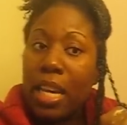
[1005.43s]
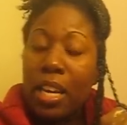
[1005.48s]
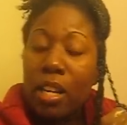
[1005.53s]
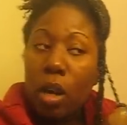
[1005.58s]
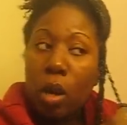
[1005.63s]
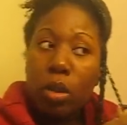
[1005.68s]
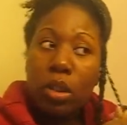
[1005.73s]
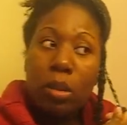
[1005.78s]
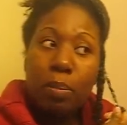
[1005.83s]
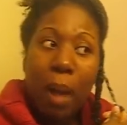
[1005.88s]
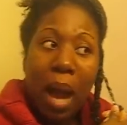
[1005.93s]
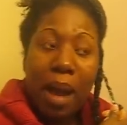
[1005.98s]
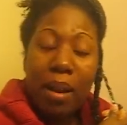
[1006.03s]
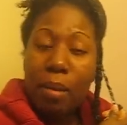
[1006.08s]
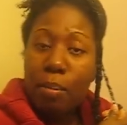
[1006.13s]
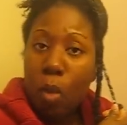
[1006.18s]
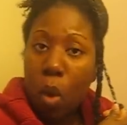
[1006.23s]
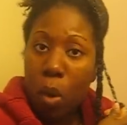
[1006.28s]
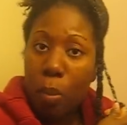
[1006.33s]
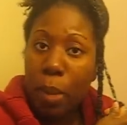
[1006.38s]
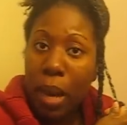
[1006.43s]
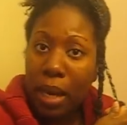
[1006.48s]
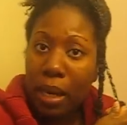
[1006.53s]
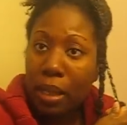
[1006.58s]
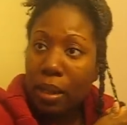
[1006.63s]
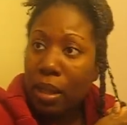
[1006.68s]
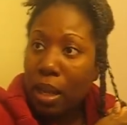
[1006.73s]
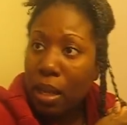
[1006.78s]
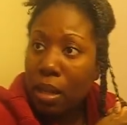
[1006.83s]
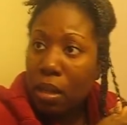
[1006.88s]
and he knows about it more
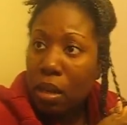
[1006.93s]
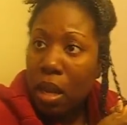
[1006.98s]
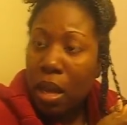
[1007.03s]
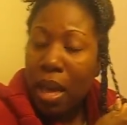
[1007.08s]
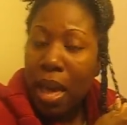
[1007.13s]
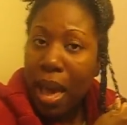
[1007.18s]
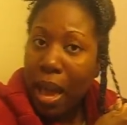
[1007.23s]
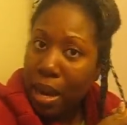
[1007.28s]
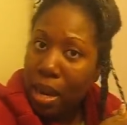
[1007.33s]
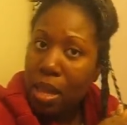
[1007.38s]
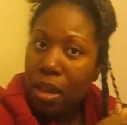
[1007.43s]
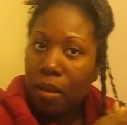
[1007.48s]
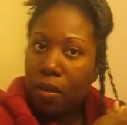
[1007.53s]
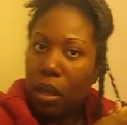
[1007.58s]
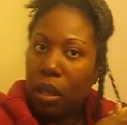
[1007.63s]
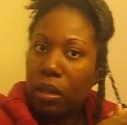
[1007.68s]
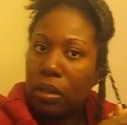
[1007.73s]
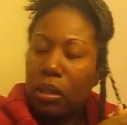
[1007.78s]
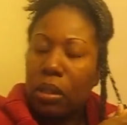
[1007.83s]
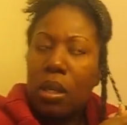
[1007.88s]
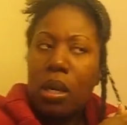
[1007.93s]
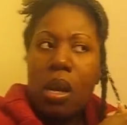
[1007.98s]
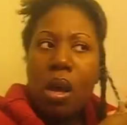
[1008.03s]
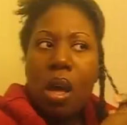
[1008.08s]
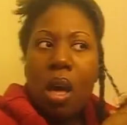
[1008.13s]
better than any of us.